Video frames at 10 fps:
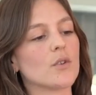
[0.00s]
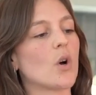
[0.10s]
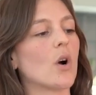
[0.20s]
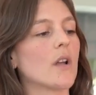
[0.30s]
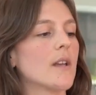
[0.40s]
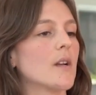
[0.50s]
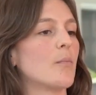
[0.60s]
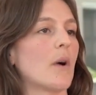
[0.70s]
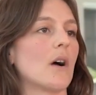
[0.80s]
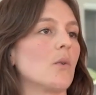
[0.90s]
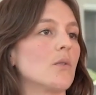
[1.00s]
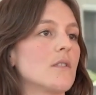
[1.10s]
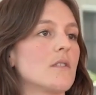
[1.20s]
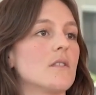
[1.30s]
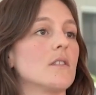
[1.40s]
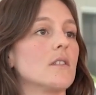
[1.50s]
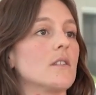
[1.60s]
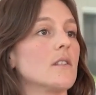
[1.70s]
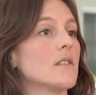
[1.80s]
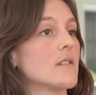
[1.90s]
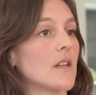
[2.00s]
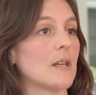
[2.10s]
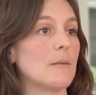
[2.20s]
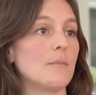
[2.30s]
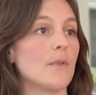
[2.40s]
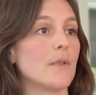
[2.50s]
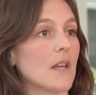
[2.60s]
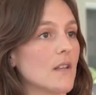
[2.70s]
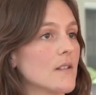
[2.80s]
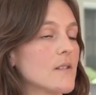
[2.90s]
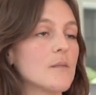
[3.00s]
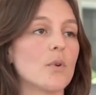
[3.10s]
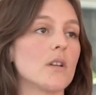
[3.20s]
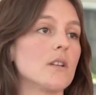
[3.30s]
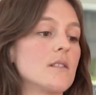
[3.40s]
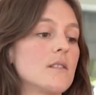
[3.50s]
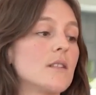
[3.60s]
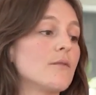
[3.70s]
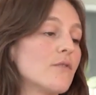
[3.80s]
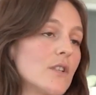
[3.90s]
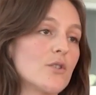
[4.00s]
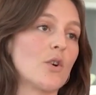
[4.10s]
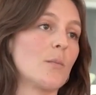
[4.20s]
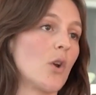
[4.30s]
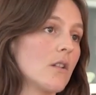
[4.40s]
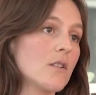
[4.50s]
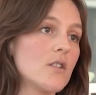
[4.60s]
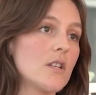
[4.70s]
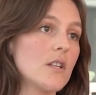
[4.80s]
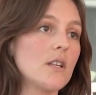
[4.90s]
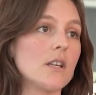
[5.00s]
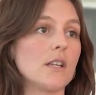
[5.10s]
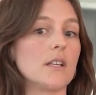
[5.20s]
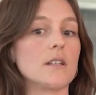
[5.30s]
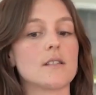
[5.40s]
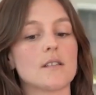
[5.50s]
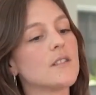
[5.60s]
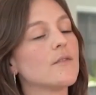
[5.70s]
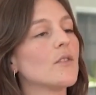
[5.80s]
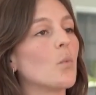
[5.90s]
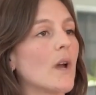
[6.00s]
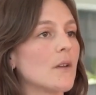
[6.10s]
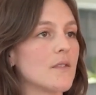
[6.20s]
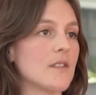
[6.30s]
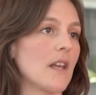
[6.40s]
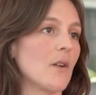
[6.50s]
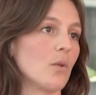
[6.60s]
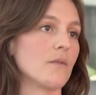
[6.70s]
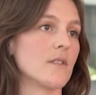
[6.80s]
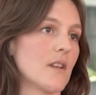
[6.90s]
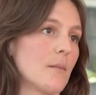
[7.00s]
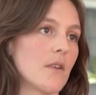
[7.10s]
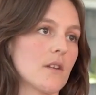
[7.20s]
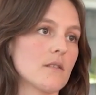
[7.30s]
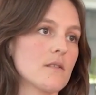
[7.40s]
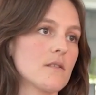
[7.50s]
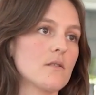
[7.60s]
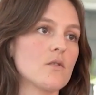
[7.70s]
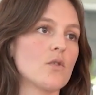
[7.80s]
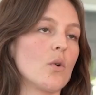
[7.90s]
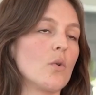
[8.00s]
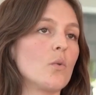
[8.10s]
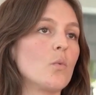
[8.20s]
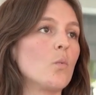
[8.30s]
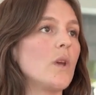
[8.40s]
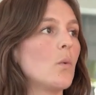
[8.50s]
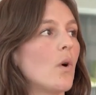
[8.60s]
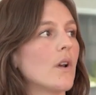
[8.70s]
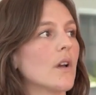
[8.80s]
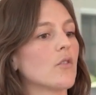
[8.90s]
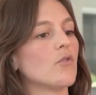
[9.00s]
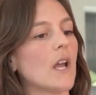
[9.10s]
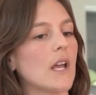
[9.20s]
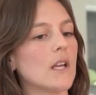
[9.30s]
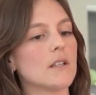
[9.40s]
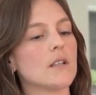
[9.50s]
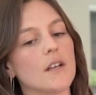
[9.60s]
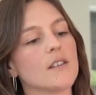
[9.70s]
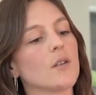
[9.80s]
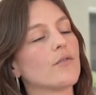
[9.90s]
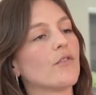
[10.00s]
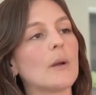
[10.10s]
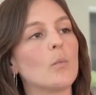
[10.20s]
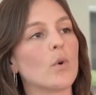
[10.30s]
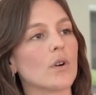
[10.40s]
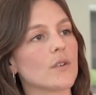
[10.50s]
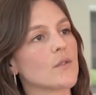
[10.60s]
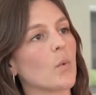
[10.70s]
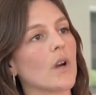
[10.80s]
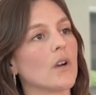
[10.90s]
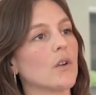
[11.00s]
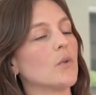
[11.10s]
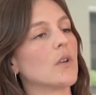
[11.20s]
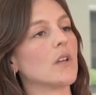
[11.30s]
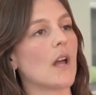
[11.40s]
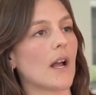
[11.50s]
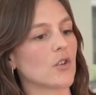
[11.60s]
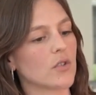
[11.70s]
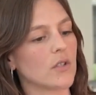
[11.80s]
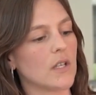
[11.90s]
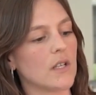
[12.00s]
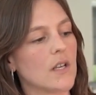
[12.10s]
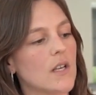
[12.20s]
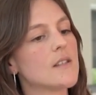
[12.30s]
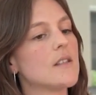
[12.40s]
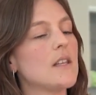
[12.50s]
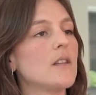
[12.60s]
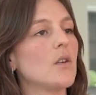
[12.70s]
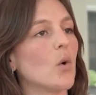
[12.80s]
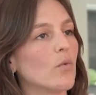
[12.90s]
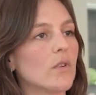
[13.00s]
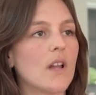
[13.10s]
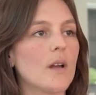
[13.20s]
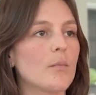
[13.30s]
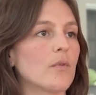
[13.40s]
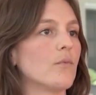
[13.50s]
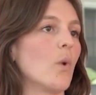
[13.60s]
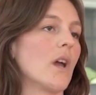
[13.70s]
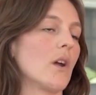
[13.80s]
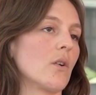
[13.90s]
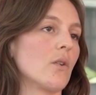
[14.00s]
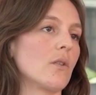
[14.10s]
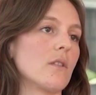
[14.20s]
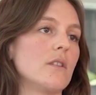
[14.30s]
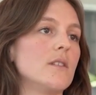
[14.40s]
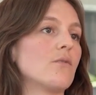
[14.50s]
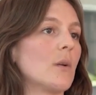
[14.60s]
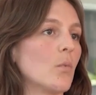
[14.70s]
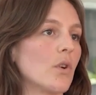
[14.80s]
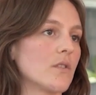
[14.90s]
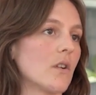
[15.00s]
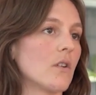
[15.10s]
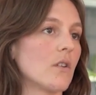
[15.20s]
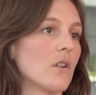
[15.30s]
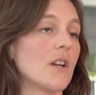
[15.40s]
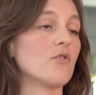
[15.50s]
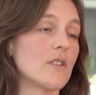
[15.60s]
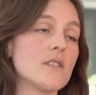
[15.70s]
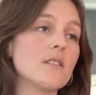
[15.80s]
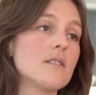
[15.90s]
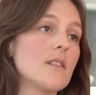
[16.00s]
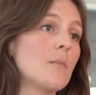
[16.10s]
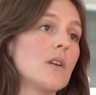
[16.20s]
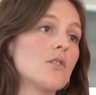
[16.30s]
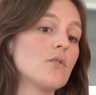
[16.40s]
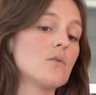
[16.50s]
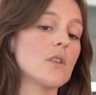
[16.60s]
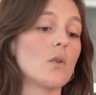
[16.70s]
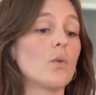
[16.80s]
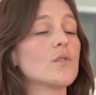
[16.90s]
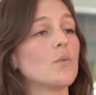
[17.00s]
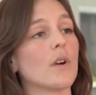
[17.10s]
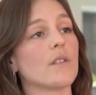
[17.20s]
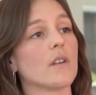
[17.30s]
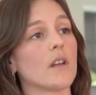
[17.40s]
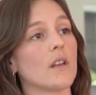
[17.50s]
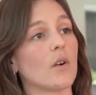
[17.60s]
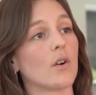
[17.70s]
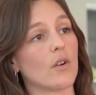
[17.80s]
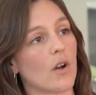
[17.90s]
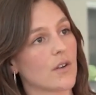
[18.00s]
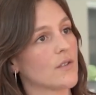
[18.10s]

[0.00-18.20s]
They're talking about the same things, but it's different terminology. It's a different way of saying all of the same things. So we want to create a set of frameworks where you can actually see the overlap of where these frameworks are addressing the same issues and also where they are not.